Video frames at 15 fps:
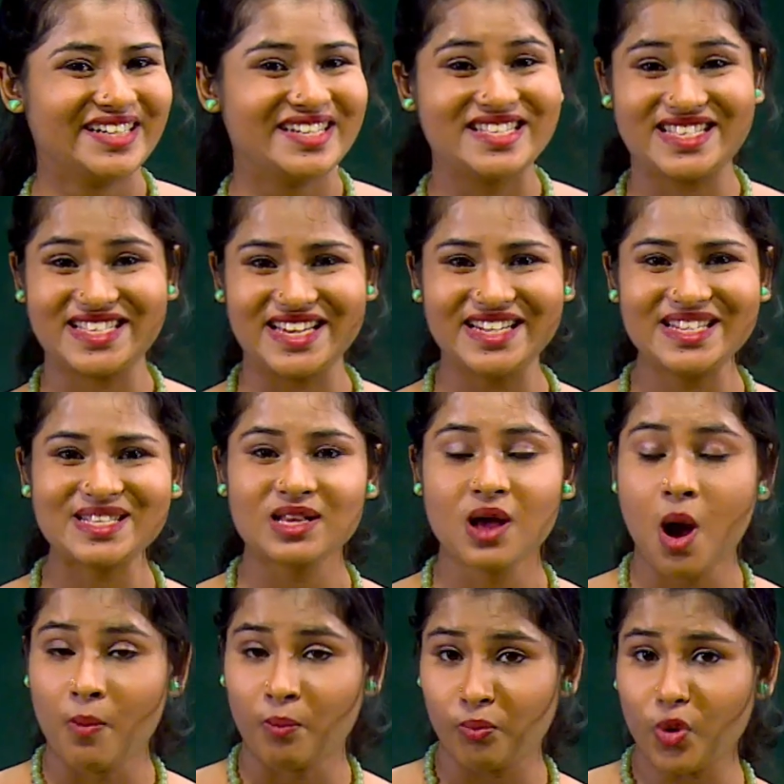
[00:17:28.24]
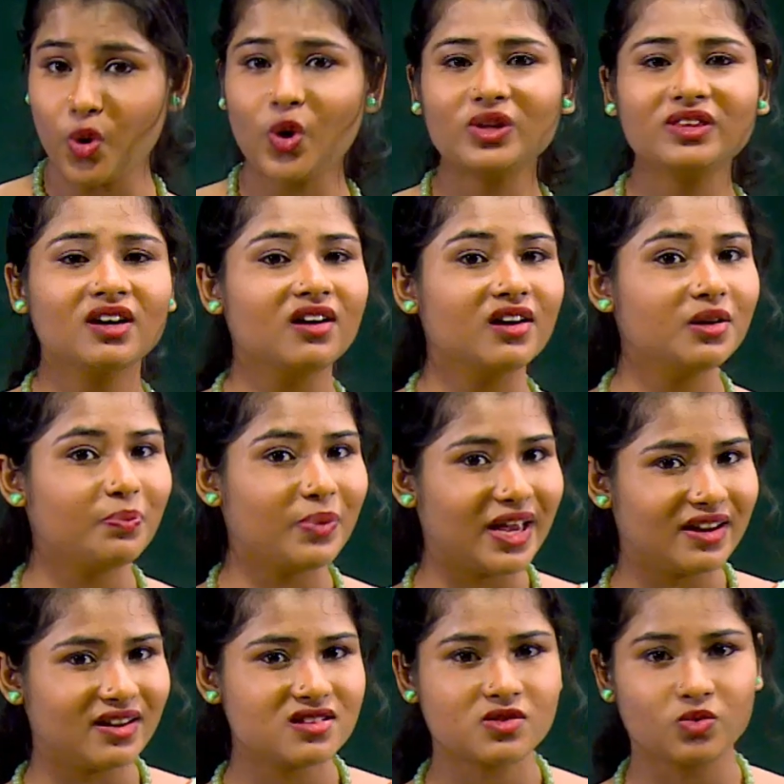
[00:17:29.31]
Since both her
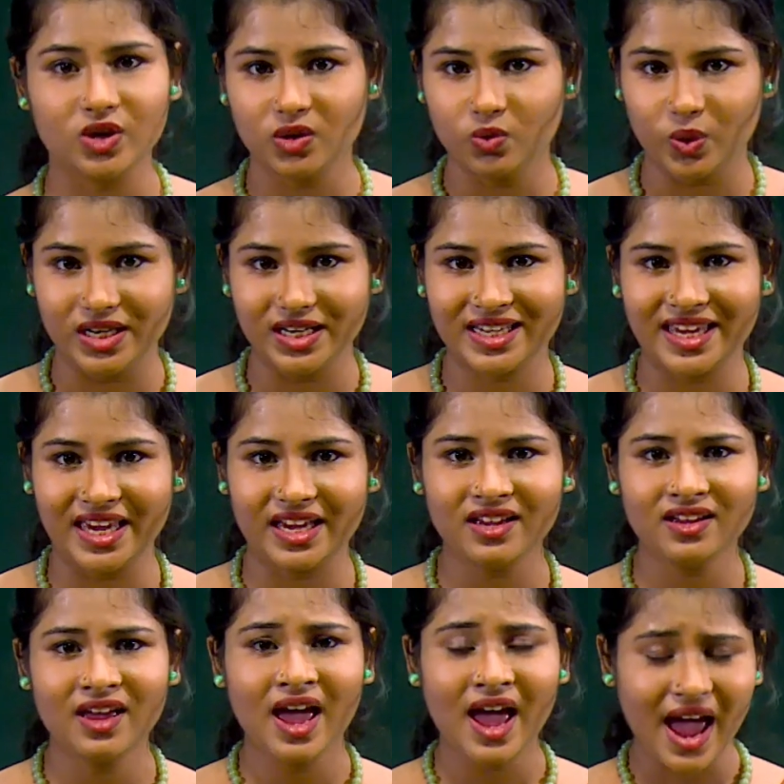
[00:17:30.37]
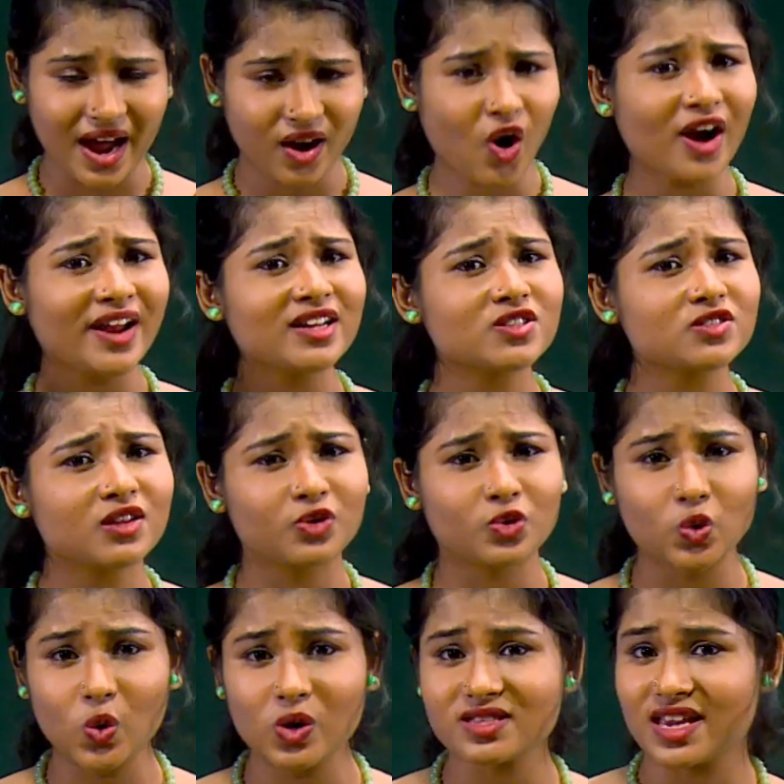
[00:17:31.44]
parents were working, according to the
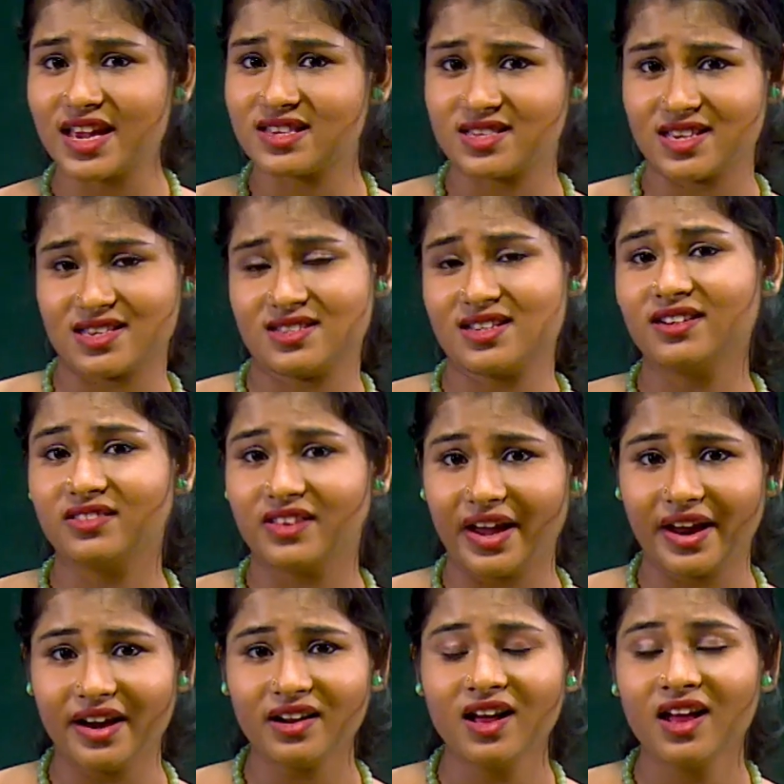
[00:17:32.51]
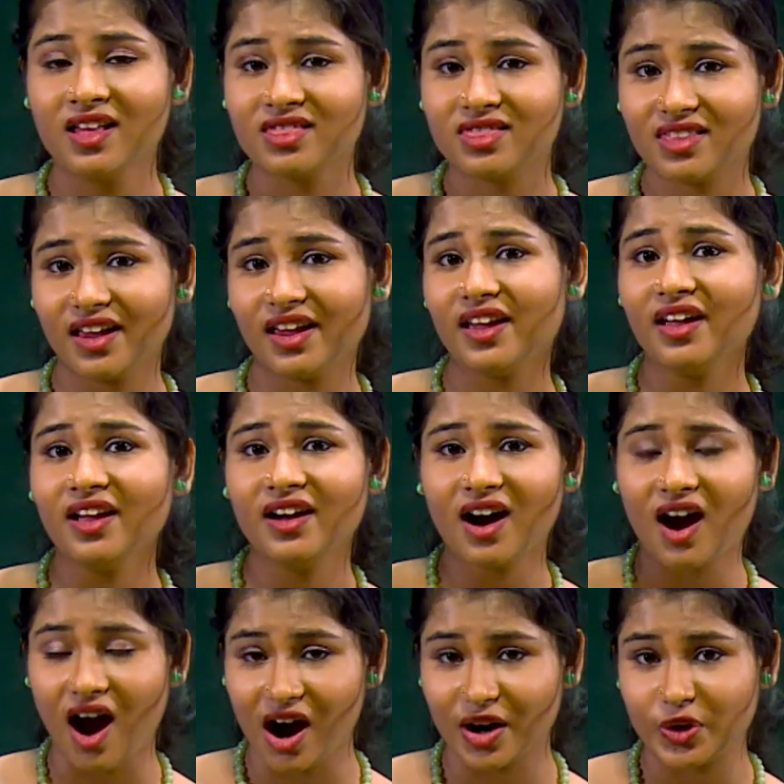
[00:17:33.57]
rules existed there, they
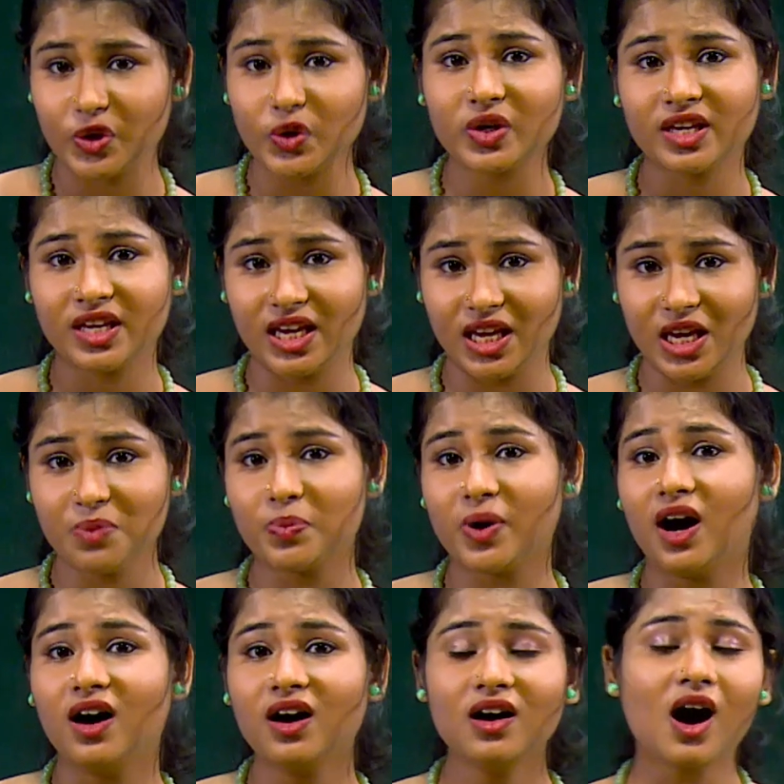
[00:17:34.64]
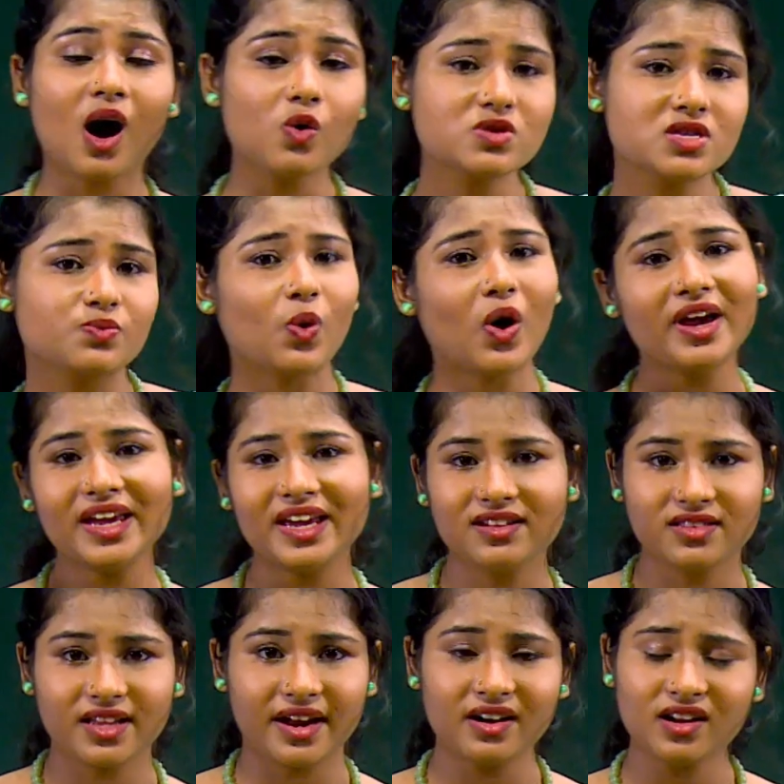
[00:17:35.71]
had to keep a houseboy in
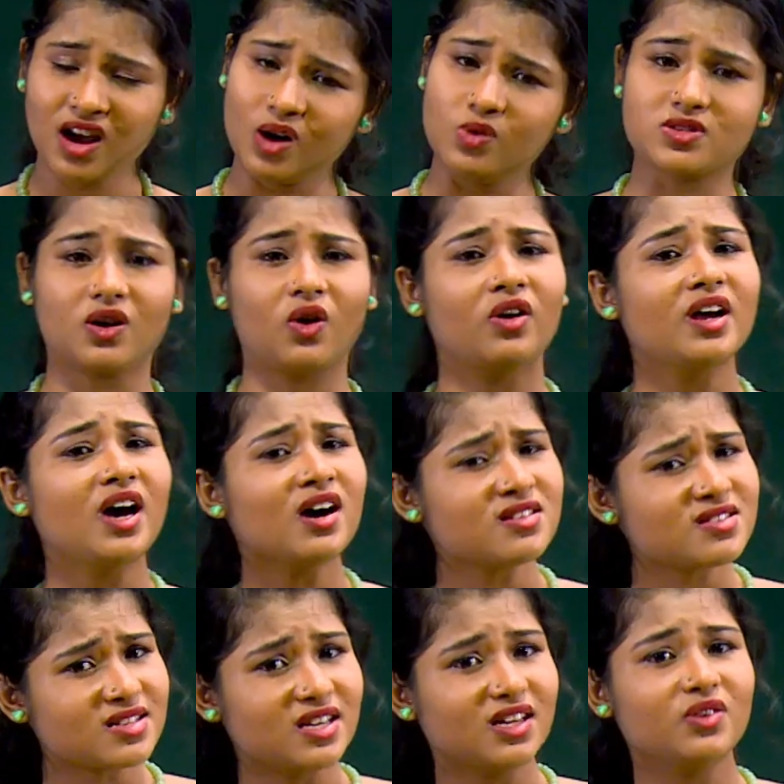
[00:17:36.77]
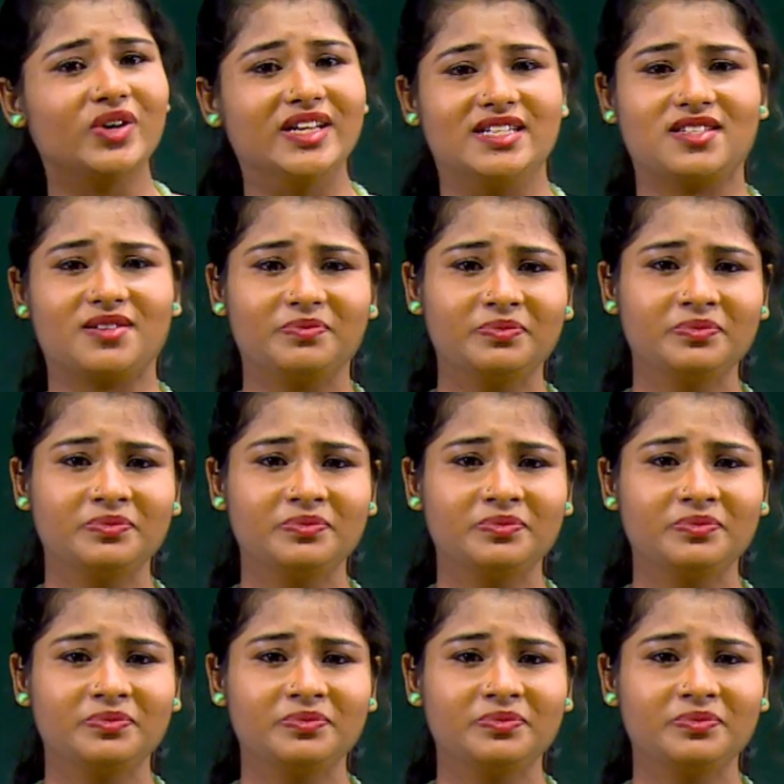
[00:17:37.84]
their house or a servant.